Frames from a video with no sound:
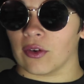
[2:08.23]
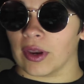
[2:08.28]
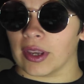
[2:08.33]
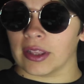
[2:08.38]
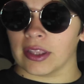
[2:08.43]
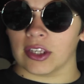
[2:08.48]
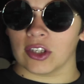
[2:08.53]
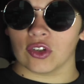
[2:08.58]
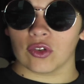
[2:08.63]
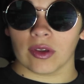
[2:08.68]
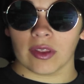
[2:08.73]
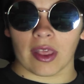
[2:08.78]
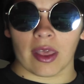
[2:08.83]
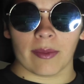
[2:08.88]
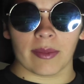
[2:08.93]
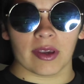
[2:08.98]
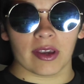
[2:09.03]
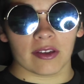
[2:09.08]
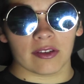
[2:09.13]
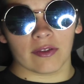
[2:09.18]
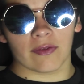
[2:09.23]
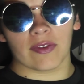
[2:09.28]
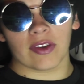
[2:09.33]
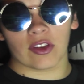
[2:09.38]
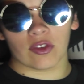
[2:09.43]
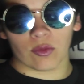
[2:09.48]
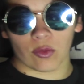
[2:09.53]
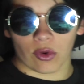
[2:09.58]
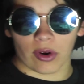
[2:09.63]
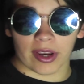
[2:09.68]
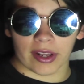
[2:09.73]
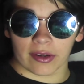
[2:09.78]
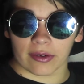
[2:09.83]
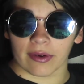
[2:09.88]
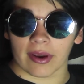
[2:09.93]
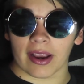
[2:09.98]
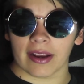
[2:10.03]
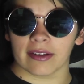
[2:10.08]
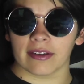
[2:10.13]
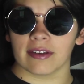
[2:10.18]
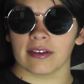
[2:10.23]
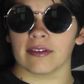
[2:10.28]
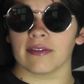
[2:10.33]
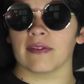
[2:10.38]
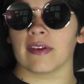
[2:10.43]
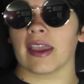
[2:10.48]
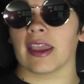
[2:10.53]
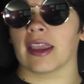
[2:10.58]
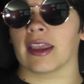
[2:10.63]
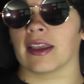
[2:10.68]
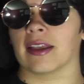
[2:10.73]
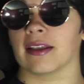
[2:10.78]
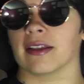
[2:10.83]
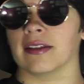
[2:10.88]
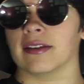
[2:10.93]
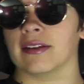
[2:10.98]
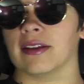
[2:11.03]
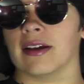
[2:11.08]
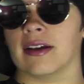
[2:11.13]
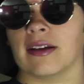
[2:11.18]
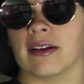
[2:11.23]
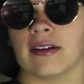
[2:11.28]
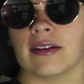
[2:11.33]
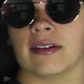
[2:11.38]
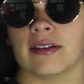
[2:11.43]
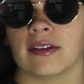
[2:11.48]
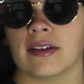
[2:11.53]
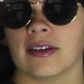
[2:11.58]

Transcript: greatly enjoy that because it feels more interactive, and